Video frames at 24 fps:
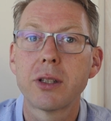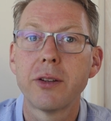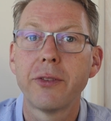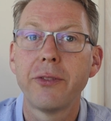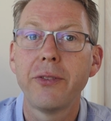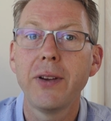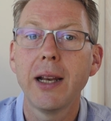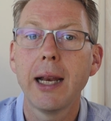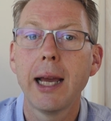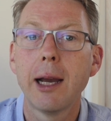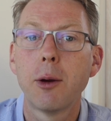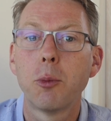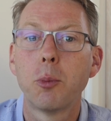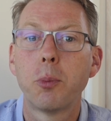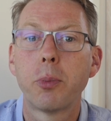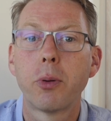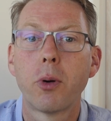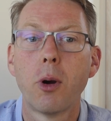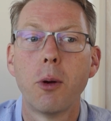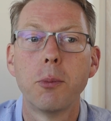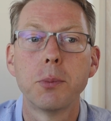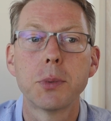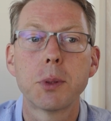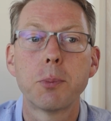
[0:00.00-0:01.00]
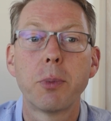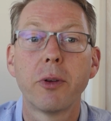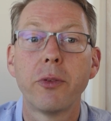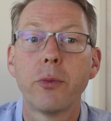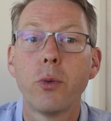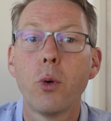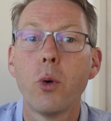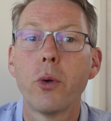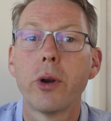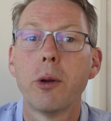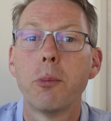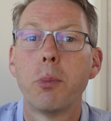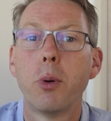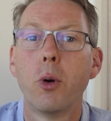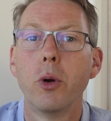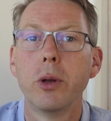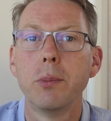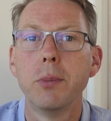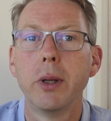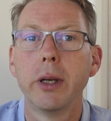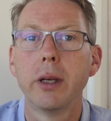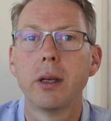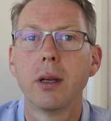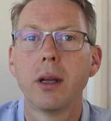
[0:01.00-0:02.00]
to fill out PROMs before an
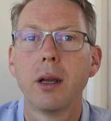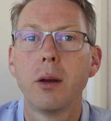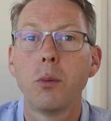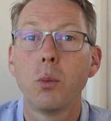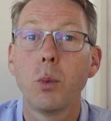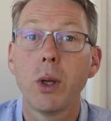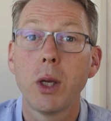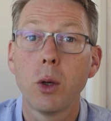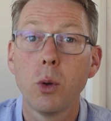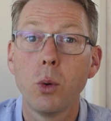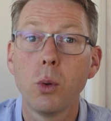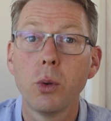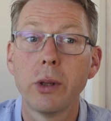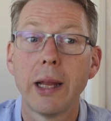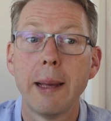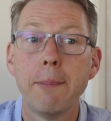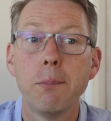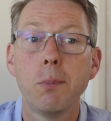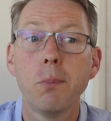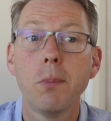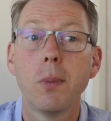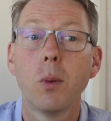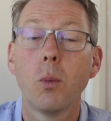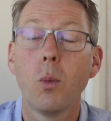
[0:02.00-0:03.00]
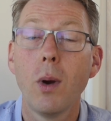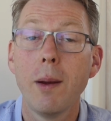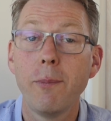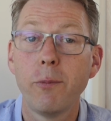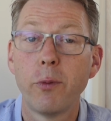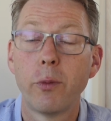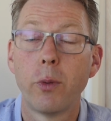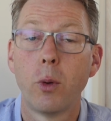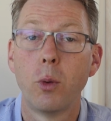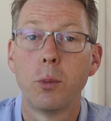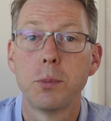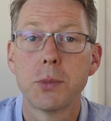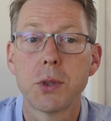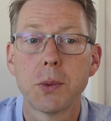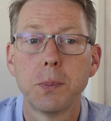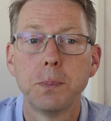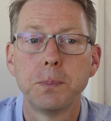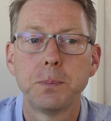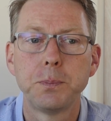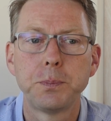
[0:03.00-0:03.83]
appointment, and we call them web forms.